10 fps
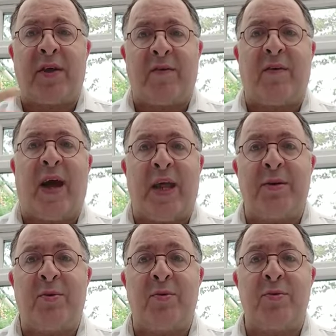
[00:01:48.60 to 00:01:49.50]
for
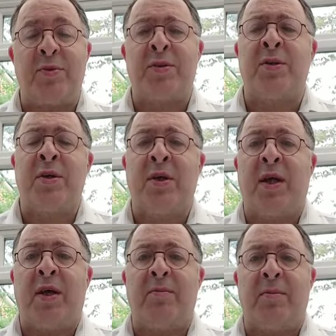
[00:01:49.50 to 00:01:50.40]
animals,
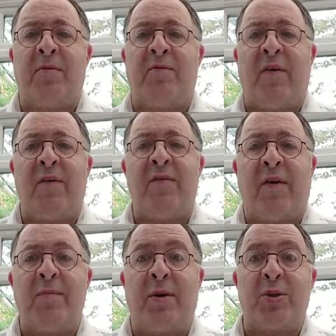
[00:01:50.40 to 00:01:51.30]
very,
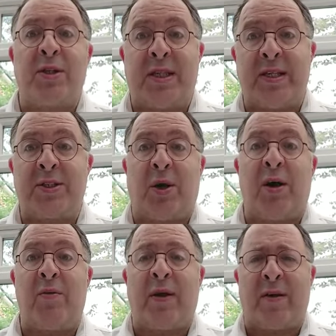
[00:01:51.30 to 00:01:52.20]
very much
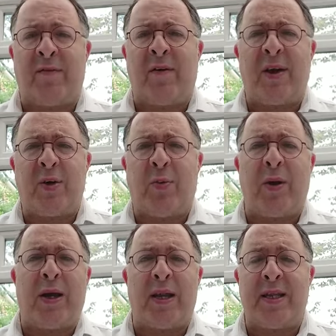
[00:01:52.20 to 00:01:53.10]
desiring very
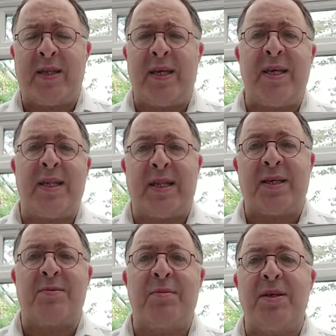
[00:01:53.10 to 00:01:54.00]
quickly to eat
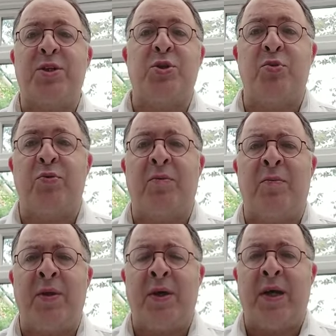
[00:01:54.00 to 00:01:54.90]
this meat stew.
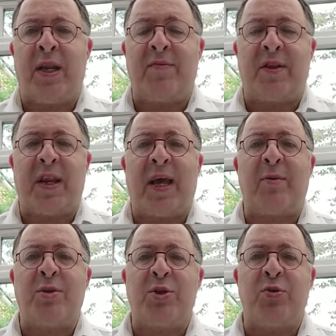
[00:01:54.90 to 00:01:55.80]
And even the
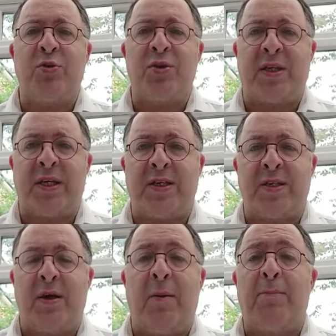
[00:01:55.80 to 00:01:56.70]
language used is,
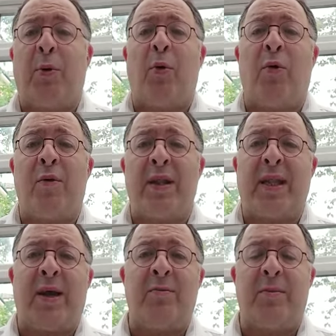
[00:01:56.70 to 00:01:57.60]
pour it
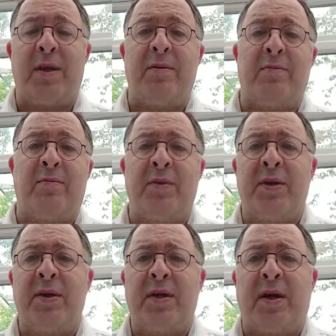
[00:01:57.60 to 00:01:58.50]
down me.
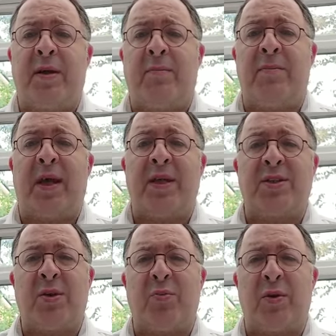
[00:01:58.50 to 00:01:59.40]
And
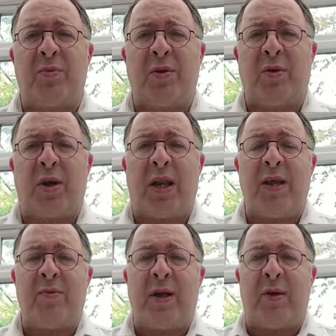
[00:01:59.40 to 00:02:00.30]
so we're not
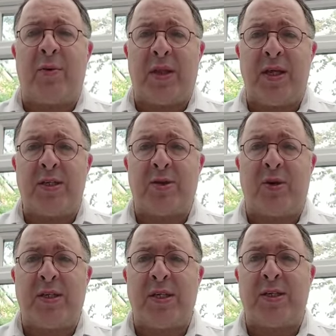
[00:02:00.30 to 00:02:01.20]
clear really with Esau.
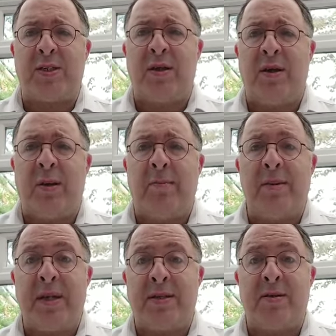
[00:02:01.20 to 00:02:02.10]
Is this
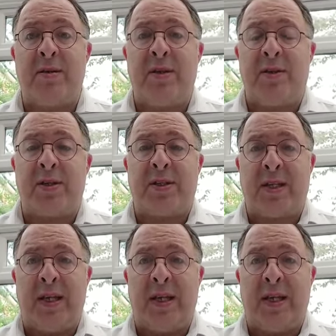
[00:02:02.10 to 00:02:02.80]
meat that's to